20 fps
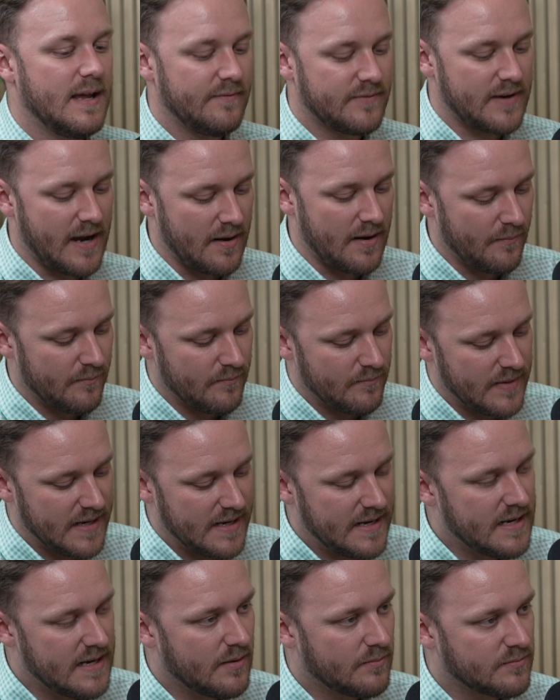Got a
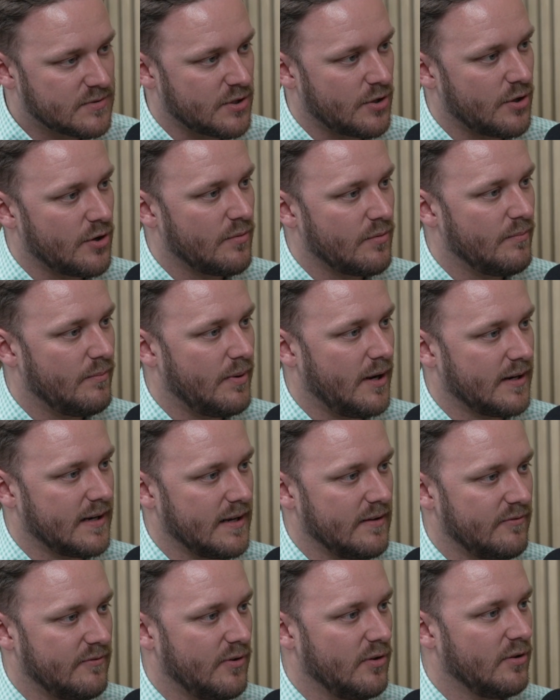medium-term
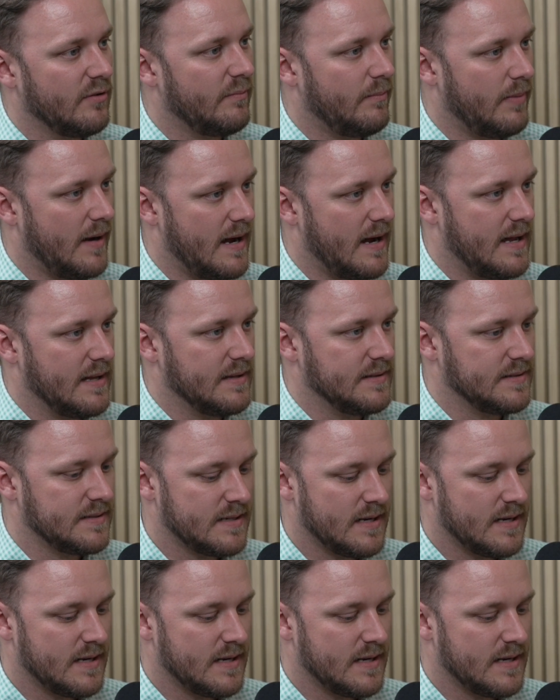bucket full of bonds,